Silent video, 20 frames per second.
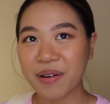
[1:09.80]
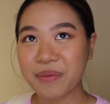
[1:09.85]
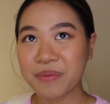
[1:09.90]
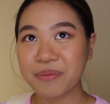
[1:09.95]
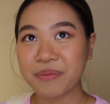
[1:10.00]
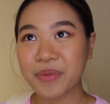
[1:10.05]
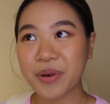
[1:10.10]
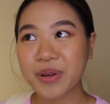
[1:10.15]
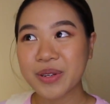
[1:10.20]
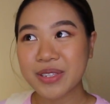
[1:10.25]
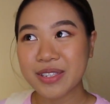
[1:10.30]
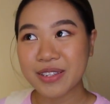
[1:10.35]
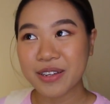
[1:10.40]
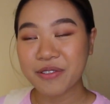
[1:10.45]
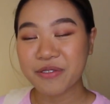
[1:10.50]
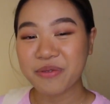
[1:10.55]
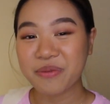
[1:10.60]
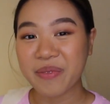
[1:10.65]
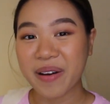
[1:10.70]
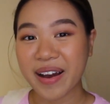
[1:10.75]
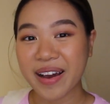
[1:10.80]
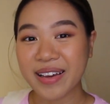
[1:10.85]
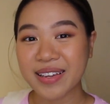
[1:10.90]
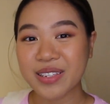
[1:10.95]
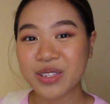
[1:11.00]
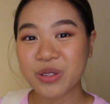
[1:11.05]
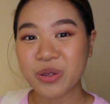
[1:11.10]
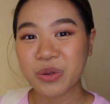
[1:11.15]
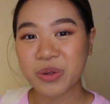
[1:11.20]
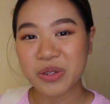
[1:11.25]
most of my
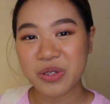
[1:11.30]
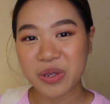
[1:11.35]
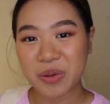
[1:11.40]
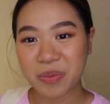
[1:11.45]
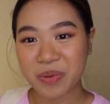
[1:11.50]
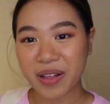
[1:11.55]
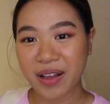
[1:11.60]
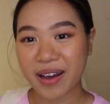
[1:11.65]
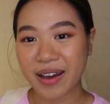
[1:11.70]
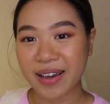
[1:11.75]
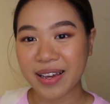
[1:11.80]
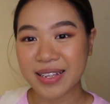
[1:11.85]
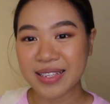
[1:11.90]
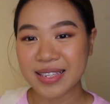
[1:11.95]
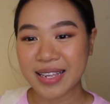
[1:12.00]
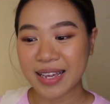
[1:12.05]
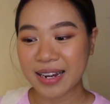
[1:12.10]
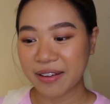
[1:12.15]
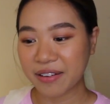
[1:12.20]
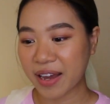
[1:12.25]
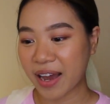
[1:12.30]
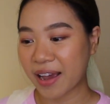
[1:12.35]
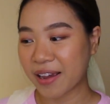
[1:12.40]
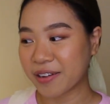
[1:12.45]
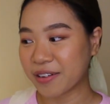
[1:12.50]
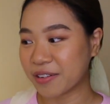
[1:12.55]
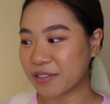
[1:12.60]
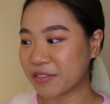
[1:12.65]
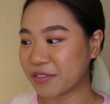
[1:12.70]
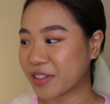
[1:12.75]
school supplies and I
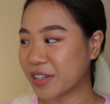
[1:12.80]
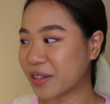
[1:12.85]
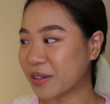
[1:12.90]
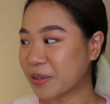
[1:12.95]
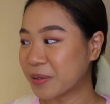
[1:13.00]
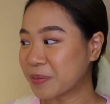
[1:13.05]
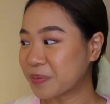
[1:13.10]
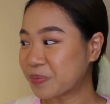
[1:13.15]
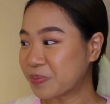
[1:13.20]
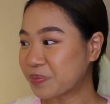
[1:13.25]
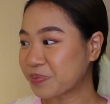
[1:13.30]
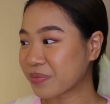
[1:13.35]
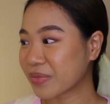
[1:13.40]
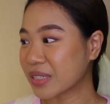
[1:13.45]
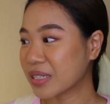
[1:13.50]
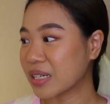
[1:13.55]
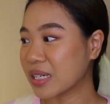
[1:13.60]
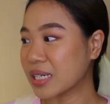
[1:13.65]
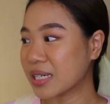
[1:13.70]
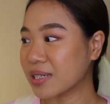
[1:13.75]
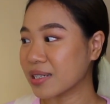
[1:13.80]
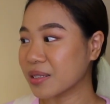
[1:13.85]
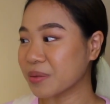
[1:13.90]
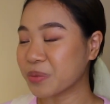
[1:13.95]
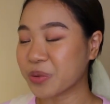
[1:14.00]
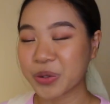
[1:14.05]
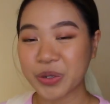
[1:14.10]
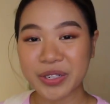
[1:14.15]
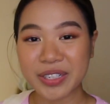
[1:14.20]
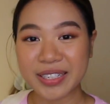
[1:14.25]
kind
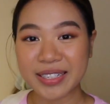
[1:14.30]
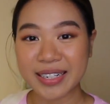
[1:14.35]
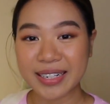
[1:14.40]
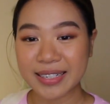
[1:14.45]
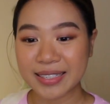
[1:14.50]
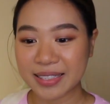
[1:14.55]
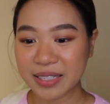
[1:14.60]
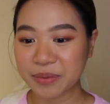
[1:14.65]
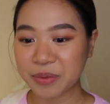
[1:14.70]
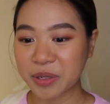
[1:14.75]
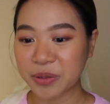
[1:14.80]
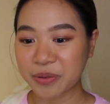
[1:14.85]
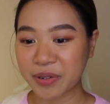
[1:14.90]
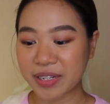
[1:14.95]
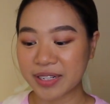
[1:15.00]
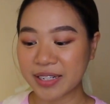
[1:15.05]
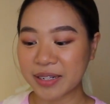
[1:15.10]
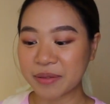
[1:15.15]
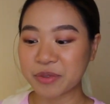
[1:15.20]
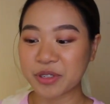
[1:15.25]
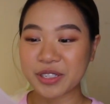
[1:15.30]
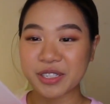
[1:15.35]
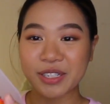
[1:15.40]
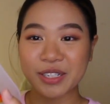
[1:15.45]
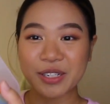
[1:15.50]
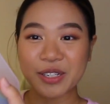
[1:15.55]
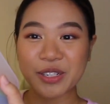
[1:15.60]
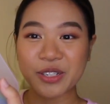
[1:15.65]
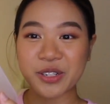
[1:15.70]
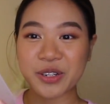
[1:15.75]
of organized them already, I'm just
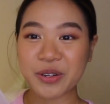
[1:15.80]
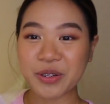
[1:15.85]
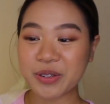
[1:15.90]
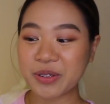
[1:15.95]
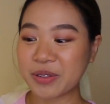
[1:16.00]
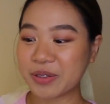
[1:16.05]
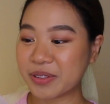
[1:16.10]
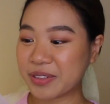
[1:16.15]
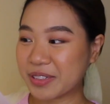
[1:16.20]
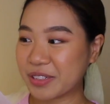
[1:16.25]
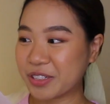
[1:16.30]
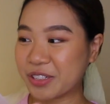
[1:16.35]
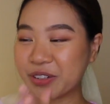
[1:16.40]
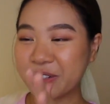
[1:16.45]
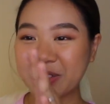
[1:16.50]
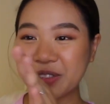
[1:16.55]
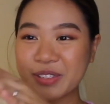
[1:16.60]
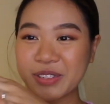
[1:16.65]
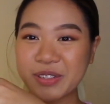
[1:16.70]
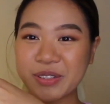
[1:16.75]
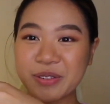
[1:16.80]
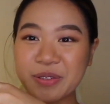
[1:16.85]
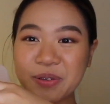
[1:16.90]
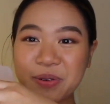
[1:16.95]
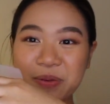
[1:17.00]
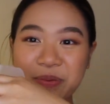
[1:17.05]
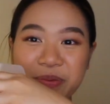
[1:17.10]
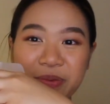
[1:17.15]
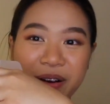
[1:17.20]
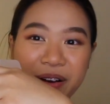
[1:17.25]
gonna show it to you
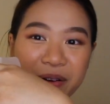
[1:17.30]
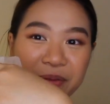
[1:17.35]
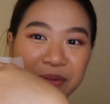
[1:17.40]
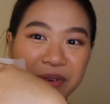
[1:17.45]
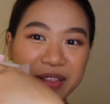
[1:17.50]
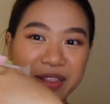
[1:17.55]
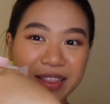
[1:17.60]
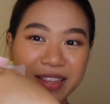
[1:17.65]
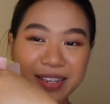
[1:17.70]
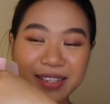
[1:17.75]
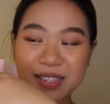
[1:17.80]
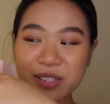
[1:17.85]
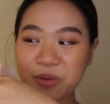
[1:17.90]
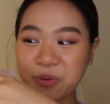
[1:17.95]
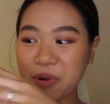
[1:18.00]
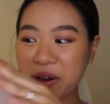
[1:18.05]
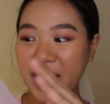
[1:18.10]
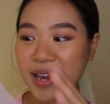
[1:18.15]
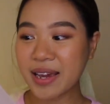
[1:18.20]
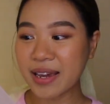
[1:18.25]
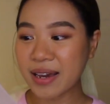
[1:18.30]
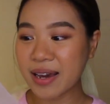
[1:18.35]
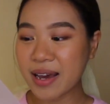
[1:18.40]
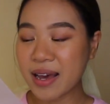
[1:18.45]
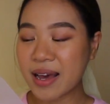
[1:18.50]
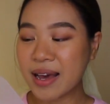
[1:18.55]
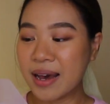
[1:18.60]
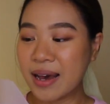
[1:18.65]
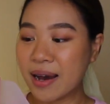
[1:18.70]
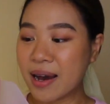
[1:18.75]
this way.
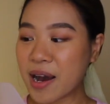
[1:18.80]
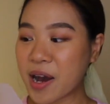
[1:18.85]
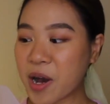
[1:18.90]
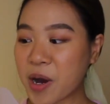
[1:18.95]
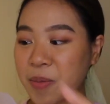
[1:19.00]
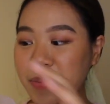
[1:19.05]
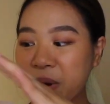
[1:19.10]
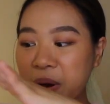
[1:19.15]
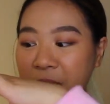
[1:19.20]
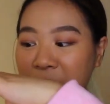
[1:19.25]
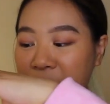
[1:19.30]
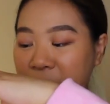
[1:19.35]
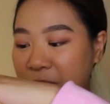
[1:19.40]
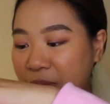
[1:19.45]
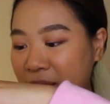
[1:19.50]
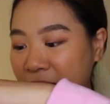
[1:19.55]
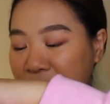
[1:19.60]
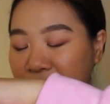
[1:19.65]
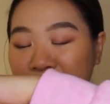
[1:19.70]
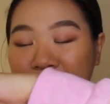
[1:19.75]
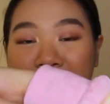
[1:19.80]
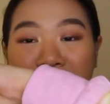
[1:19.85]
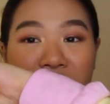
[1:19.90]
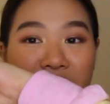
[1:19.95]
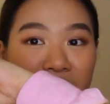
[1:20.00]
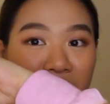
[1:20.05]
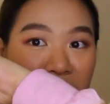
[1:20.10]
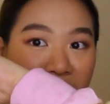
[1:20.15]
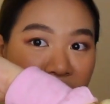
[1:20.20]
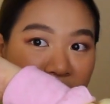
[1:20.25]
But I'm gonna
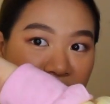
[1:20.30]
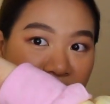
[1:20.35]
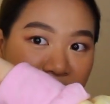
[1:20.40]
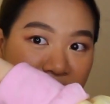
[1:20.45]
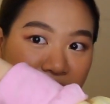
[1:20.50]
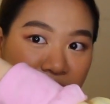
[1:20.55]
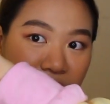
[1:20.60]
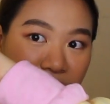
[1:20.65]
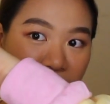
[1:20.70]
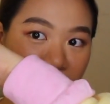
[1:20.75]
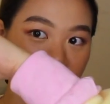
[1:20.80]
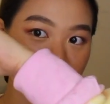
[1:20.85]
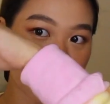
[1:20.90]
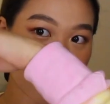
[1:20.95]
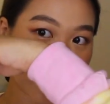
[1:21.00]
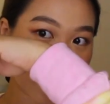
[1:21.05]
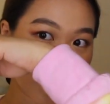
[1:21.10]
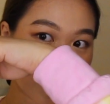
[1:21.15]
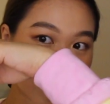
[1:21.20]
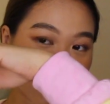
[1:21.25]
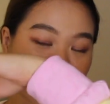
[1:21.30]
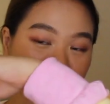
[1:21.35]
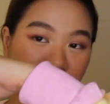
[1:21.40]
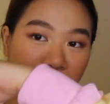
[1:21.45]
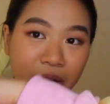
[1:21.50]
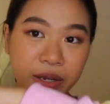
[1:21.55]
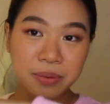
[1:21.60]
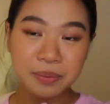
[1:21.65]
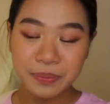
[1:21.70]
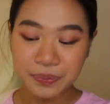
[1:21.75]
start off with this
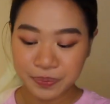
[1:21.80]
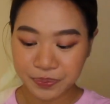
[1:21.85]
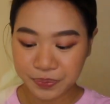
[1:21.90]
one.